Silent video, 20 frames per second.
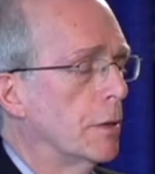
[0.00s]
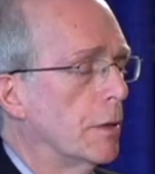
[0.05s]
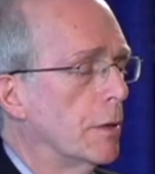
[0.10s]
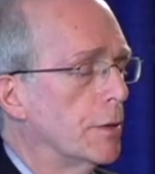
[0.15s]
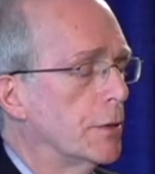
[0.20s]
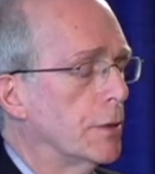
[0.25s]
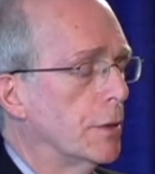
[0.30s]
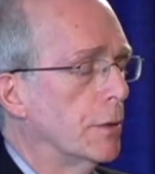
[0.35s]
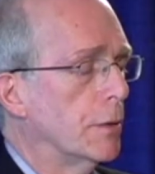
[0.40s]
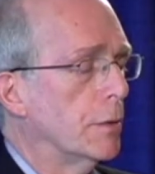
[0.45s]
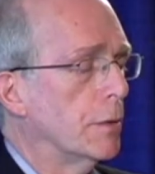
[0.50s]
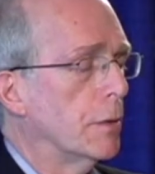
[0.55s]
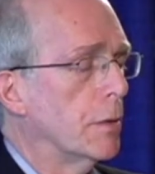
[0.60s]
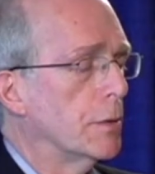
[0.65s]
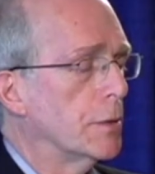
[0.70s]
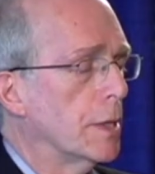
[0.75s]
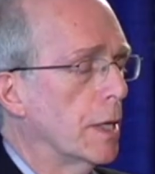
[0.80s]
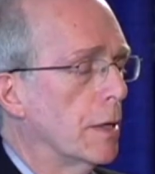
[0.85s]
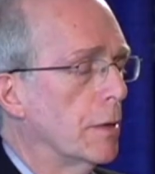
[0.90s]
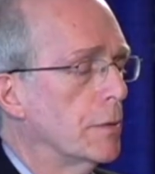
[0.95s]
also
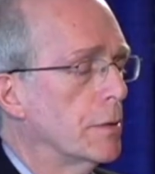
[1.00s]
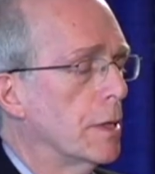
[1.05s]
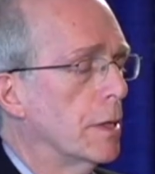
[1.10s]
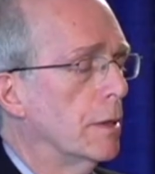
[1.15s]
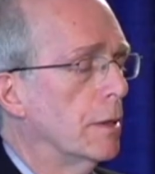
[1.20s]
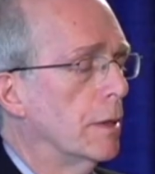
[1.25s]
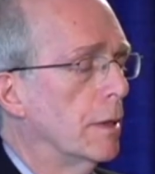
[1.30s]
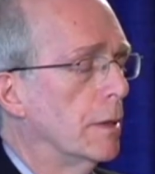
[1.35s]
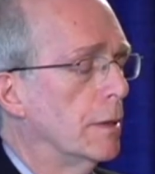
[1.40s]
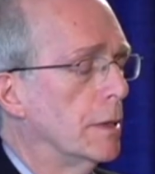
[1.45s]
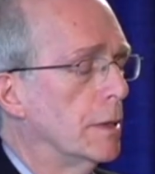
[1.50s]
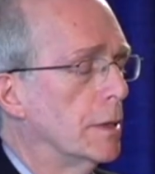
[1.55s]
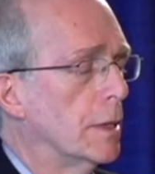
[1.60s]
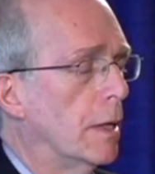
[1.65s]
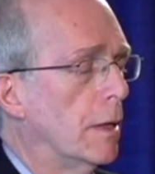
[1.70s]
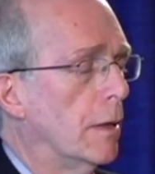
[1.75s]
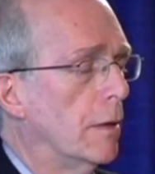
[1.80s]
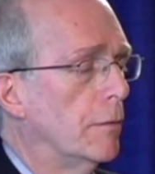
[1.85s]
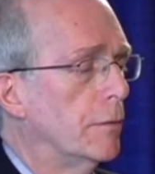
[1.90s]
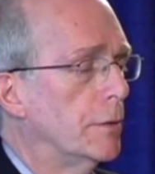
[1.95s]
goes out and
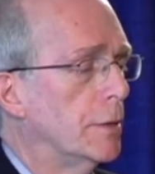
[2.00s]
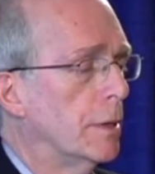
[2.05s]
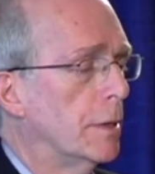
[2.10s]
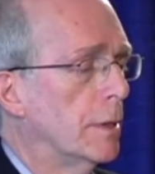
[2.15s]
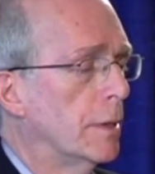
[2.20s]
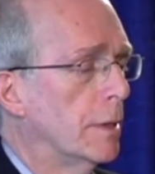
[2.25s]
dissolves.